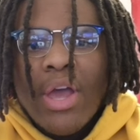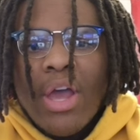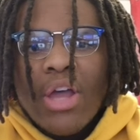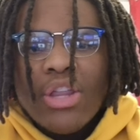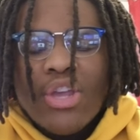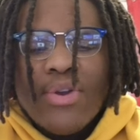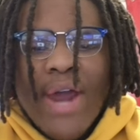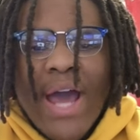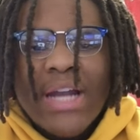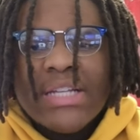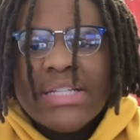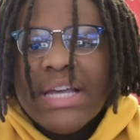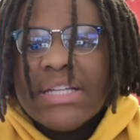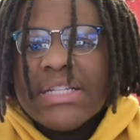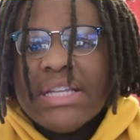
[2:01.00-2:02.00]
the United
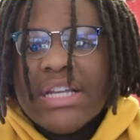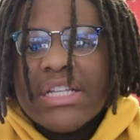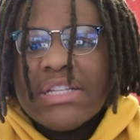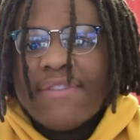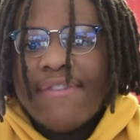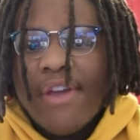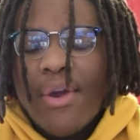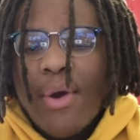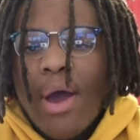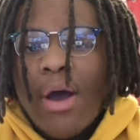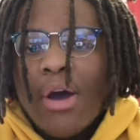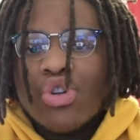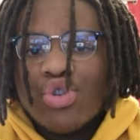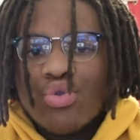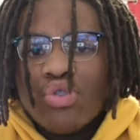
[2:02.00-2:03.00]
States needs to figure out
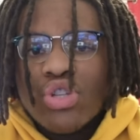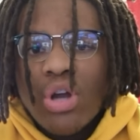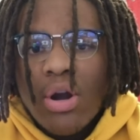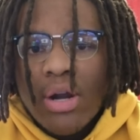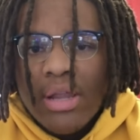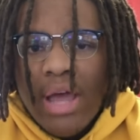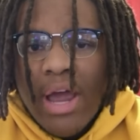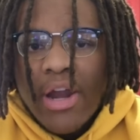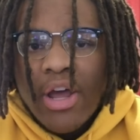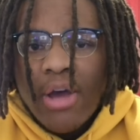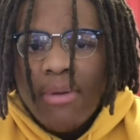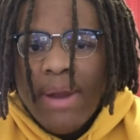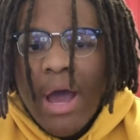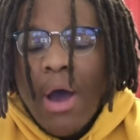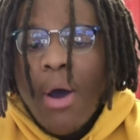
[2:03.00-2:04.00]
a true starting lineup.
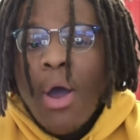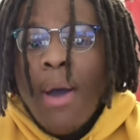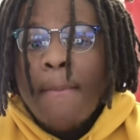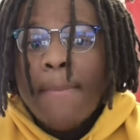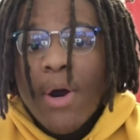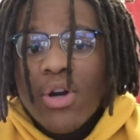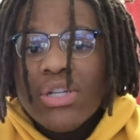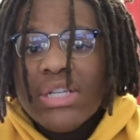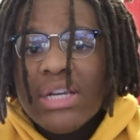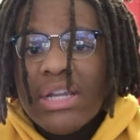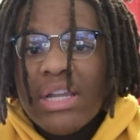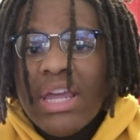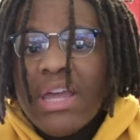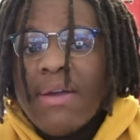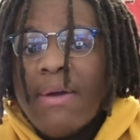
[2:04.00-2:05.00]
Now,
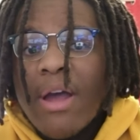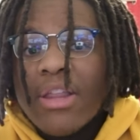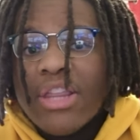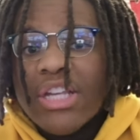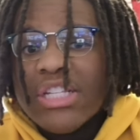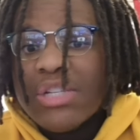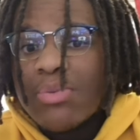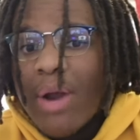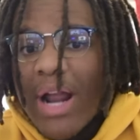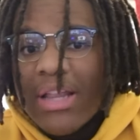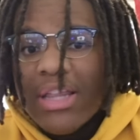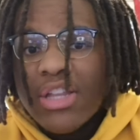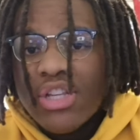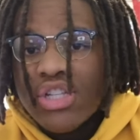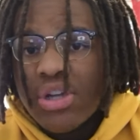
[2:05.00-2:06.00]
personally, this is what I
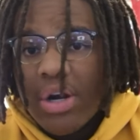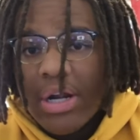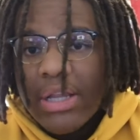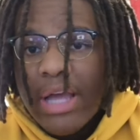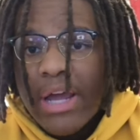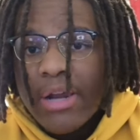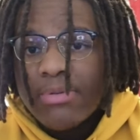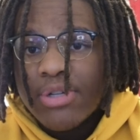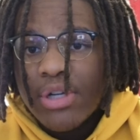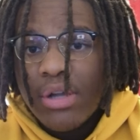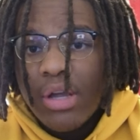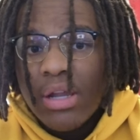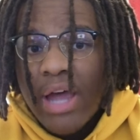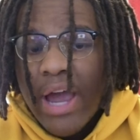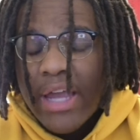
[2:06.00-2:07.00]
think the starting lineup should
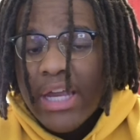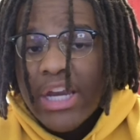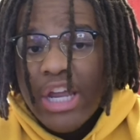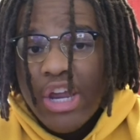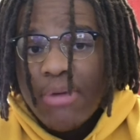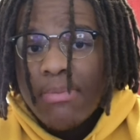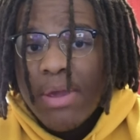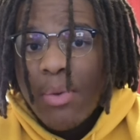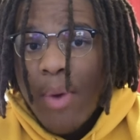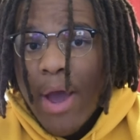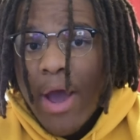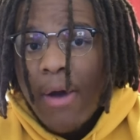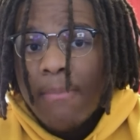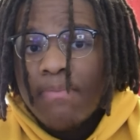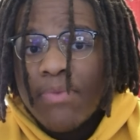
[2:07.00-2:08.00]
look like. And hear me
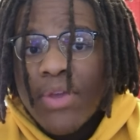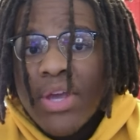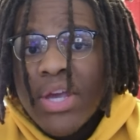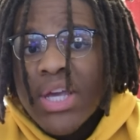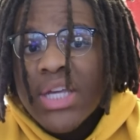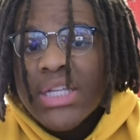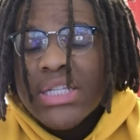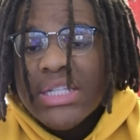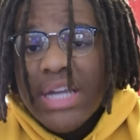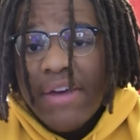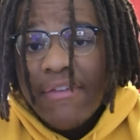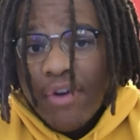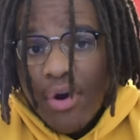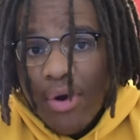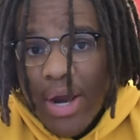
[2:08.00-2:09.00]
well.
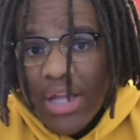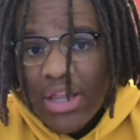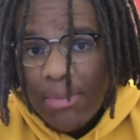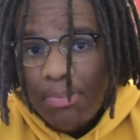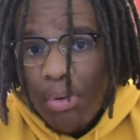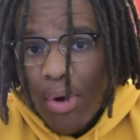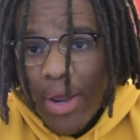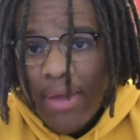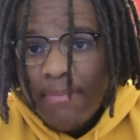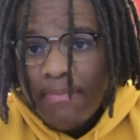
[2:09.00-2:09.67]
Steph Curry at the point,